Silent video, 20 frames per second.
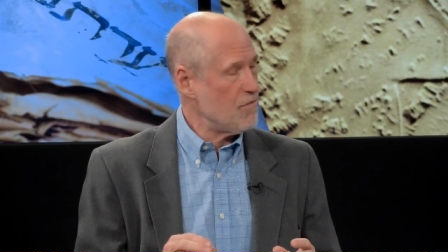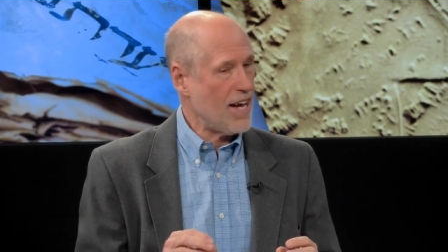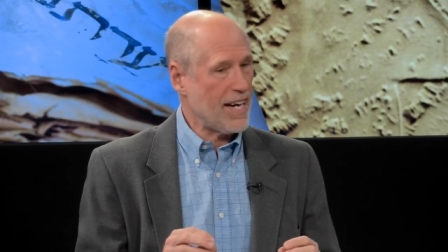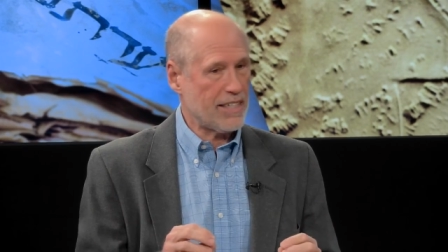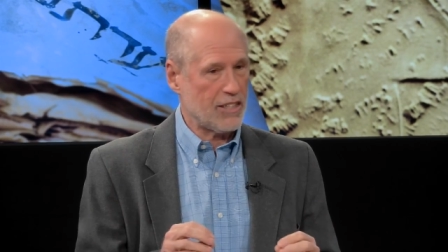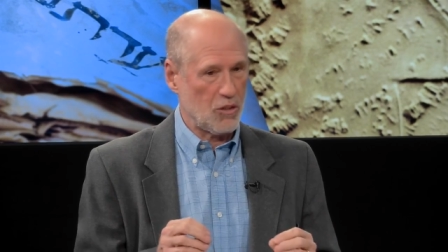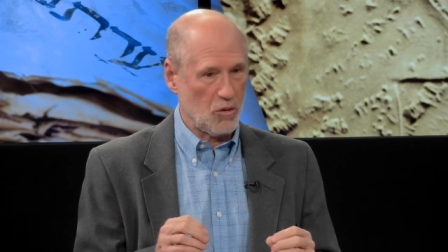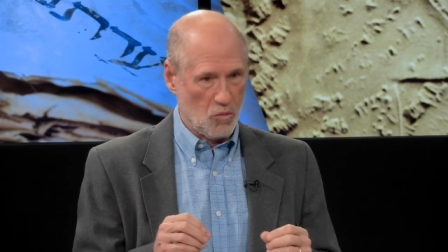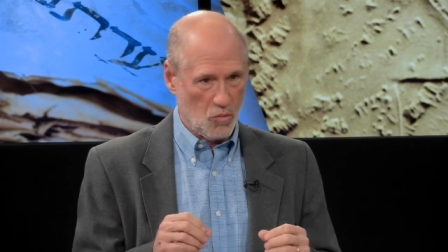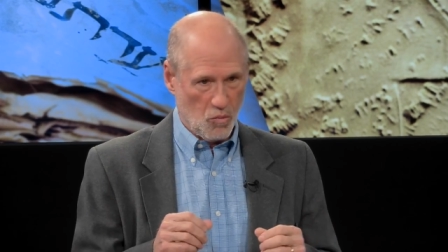In
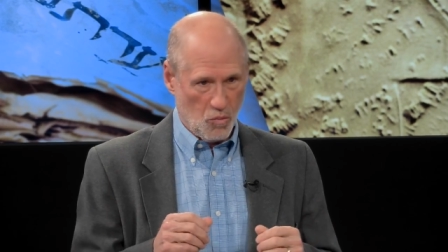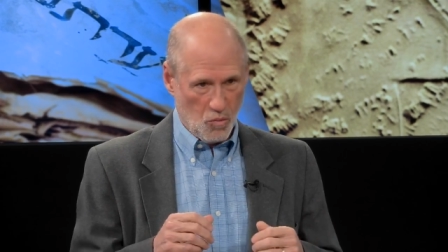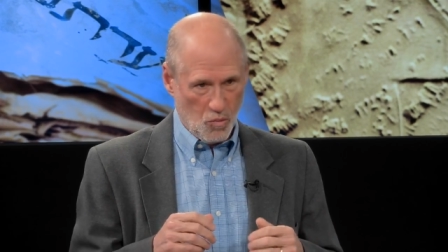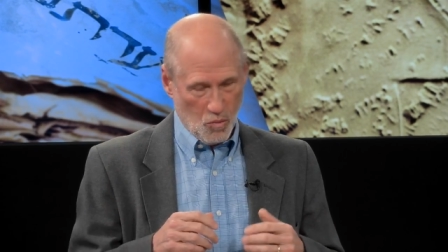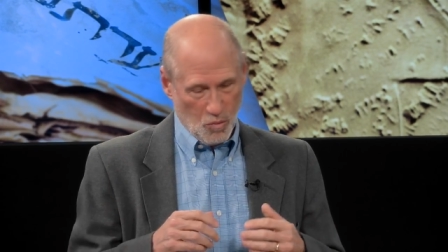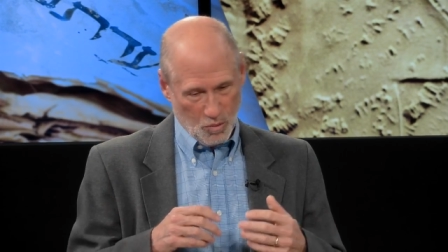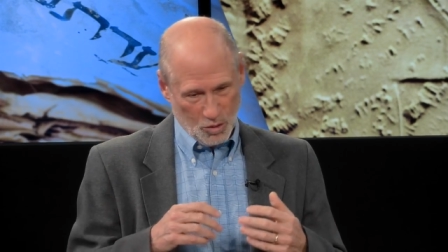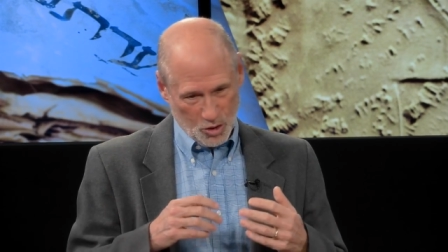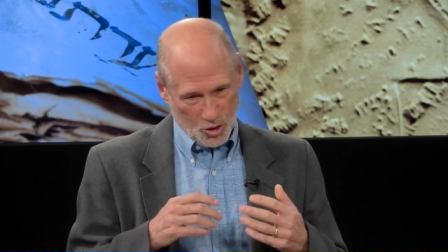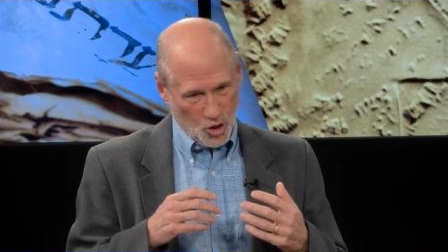fact,
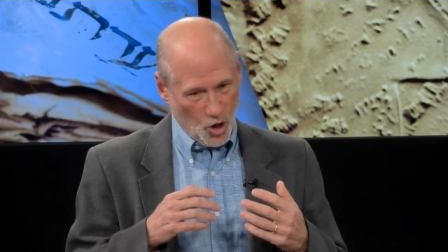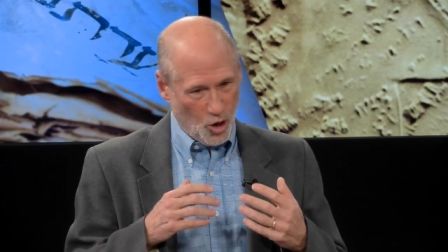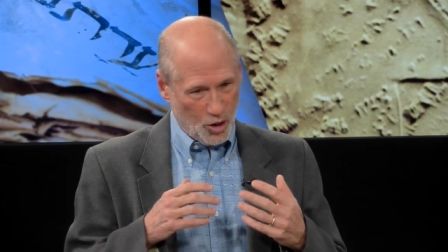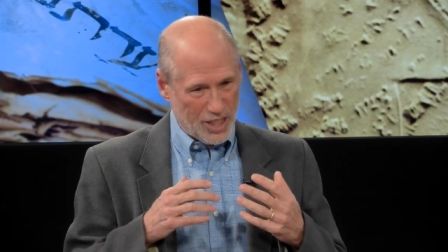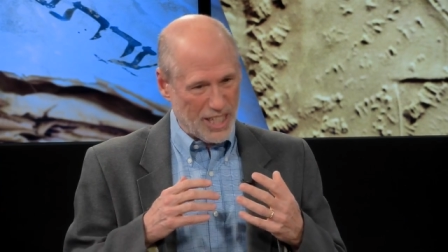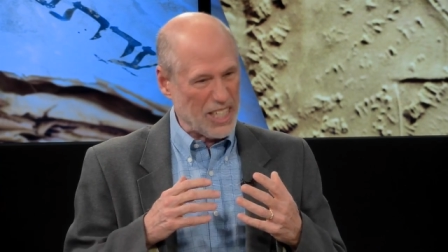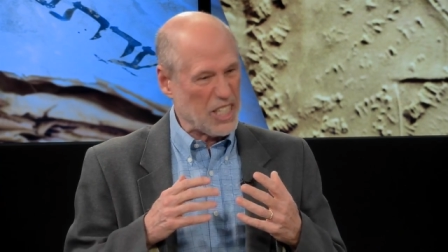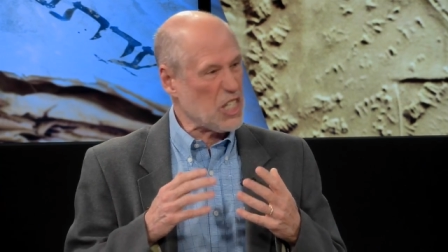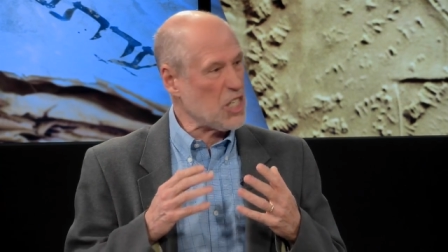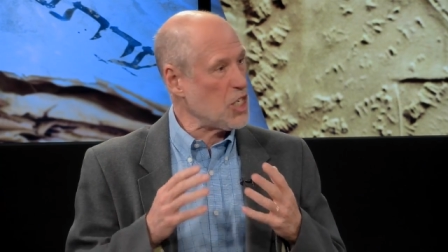it's called
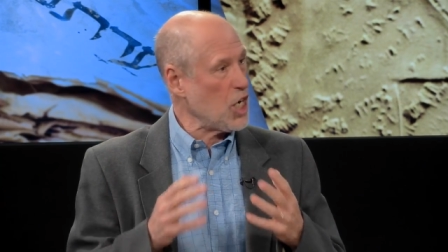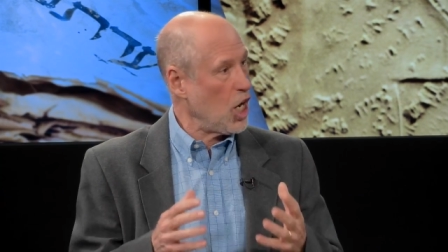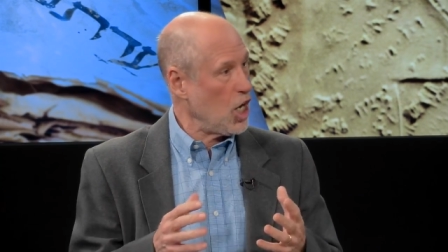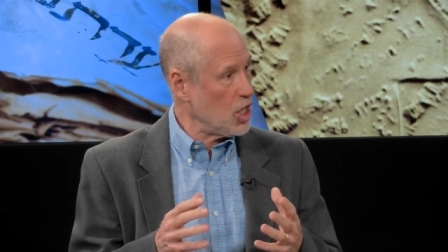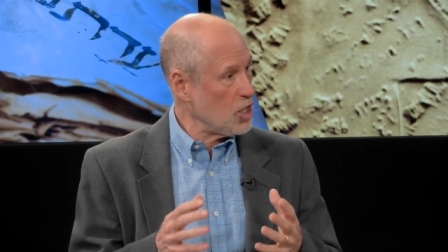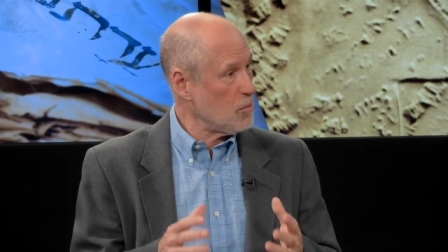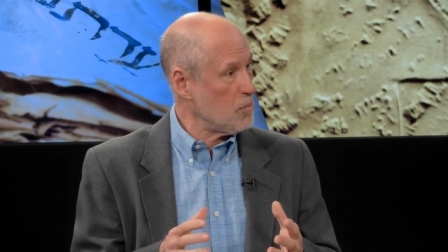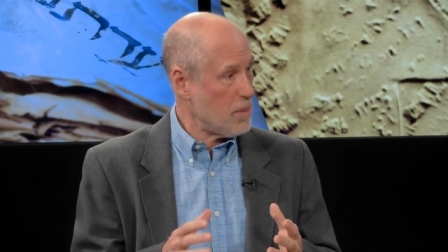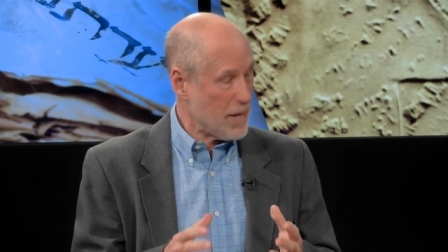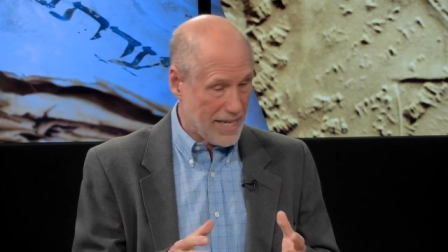a
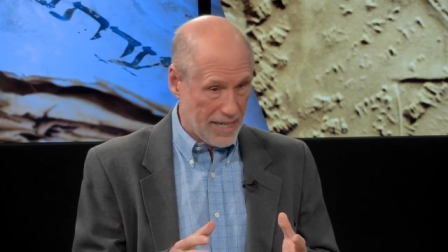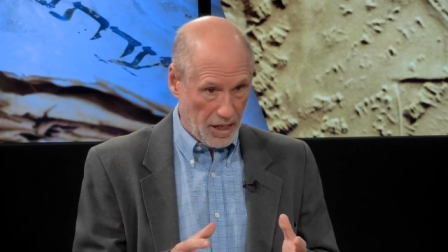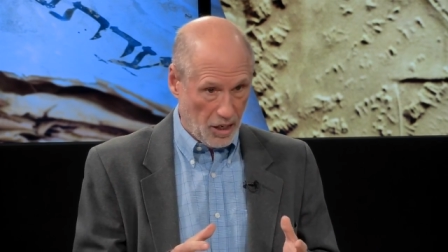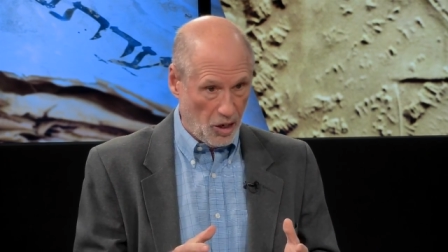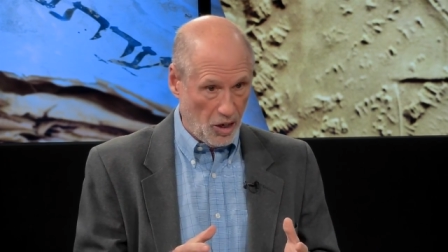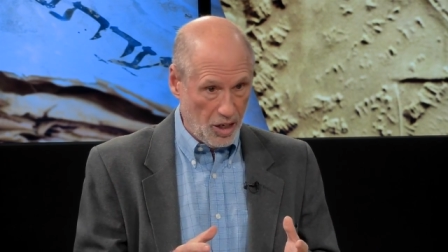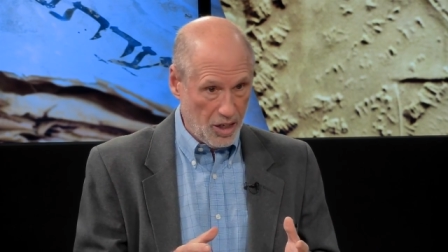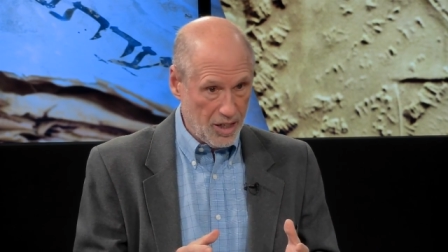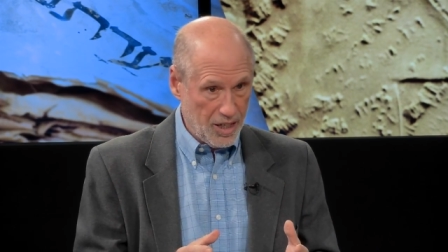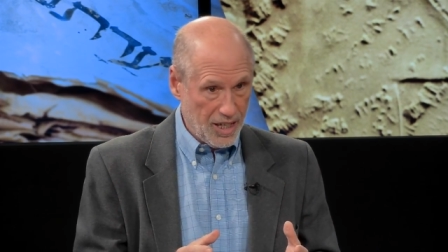dung
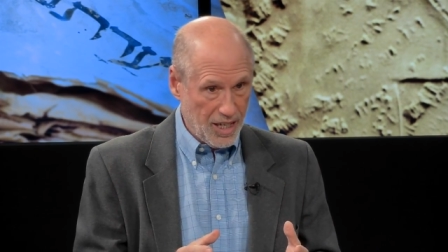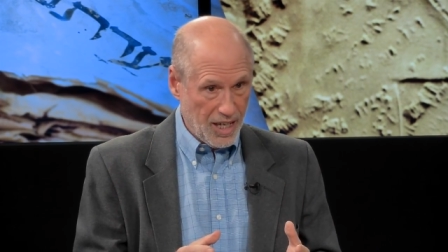beetle.